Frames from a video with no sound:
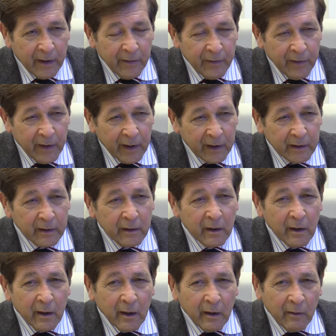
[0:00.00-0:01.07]
think,
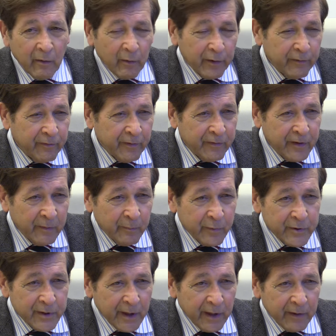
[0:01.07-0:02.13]
only
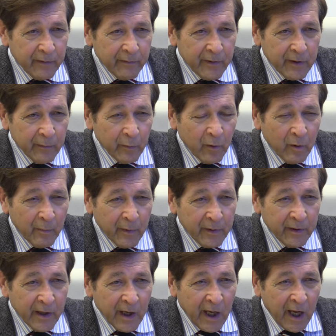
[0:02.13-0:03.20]
15% of the enrollment
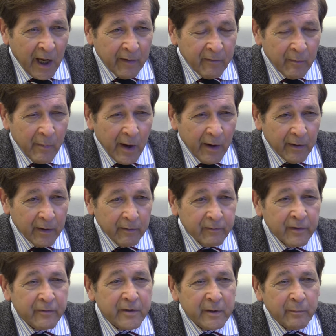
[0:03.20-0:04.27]
have about a
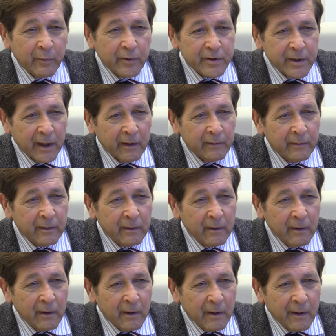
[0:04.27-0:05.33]
50%.
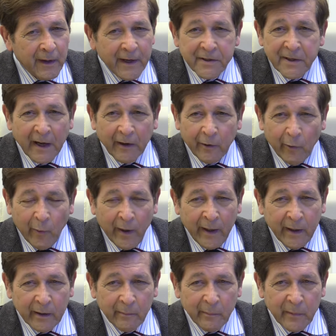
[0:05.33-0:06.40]
That's not
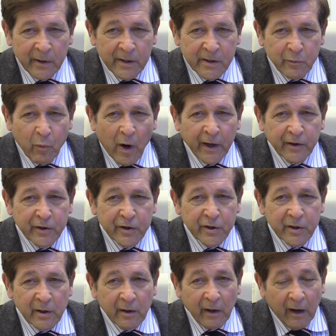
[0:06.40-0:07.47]
great. These whites,
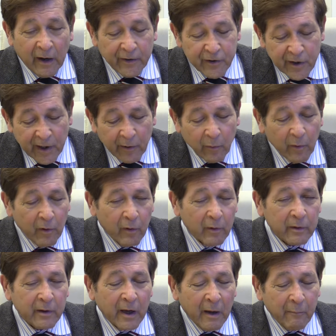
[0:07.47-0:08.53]
on general, are
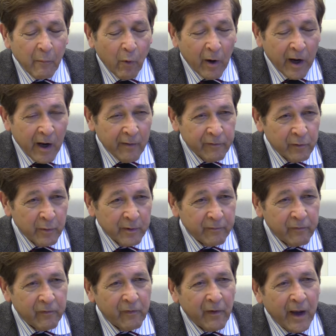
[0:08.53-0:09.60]
more affluent
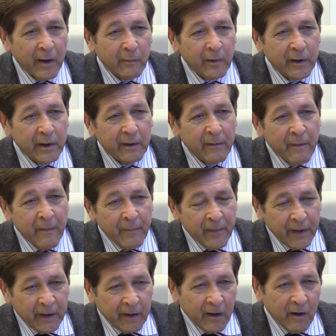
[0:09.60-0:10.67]
family.
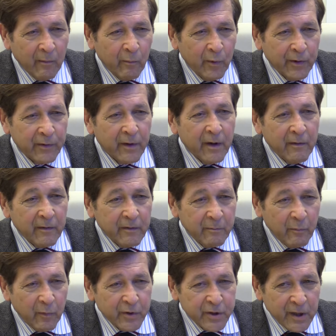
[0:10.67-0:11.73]
They come with
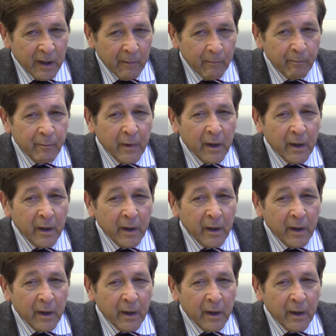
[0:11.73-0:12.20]
some